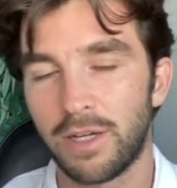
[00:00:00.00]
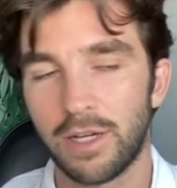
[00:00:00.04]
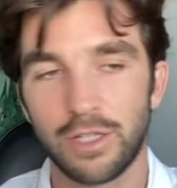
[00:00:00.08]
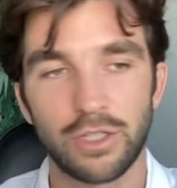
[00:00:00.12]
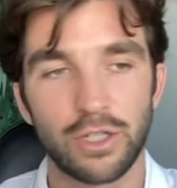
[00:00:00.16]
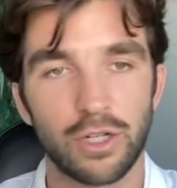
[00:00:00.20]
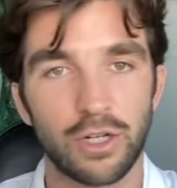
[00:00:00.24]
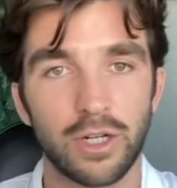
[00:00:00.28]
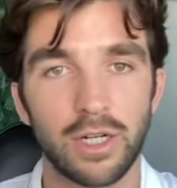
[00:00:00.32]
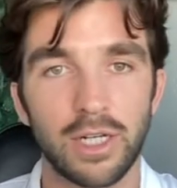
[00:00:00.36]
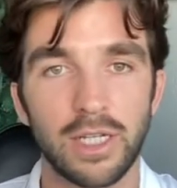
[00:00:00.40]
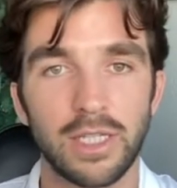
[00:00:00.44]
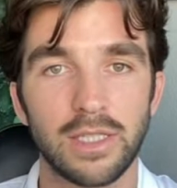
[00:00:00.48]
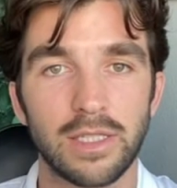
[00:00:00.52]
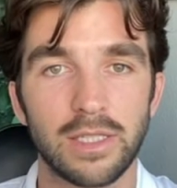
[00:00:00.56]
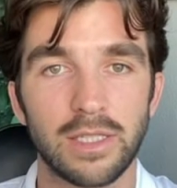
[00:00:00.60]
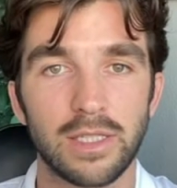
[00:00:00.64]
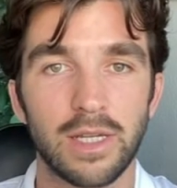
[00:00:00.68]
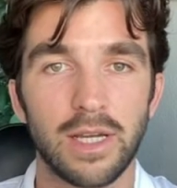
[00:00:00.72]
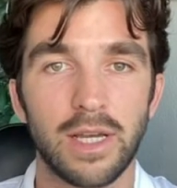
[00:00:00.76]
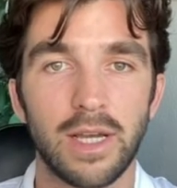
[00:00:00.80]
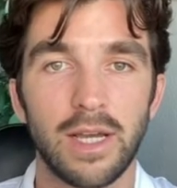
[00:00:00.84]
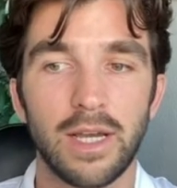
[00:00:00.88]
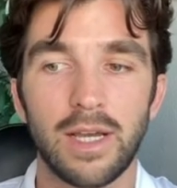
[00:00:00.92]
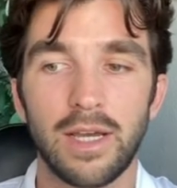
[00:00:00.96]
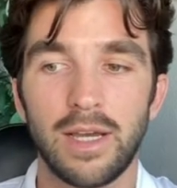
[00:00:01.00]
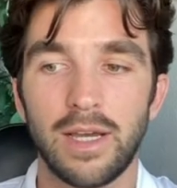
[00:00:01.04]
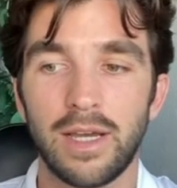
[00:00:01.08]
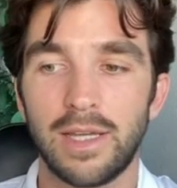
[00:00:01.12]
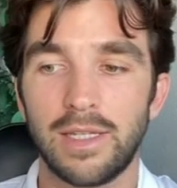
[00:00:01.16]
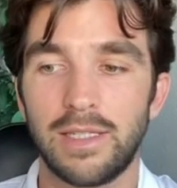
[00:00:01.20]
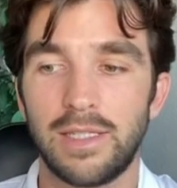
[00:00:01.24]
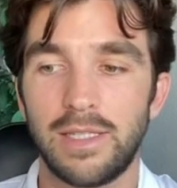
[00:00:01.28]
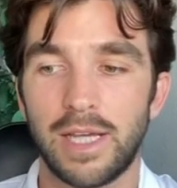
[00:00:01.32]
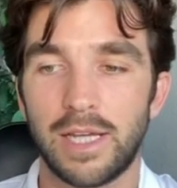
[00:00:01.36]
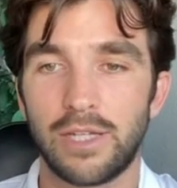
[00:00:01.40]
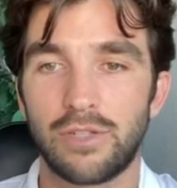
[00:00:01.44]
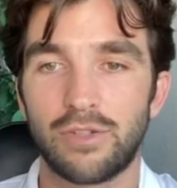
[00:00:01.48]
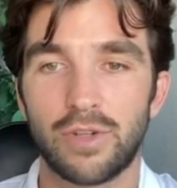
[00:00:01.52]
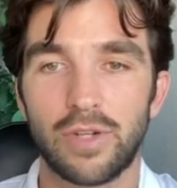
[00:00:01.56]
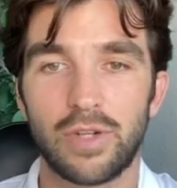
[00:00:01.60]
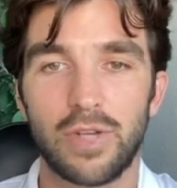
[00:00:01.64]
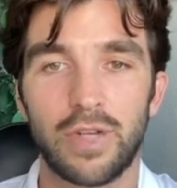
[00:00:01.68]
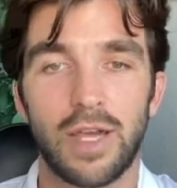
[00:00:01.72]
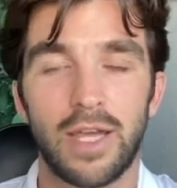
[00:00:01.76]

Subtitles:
attorneys, etc.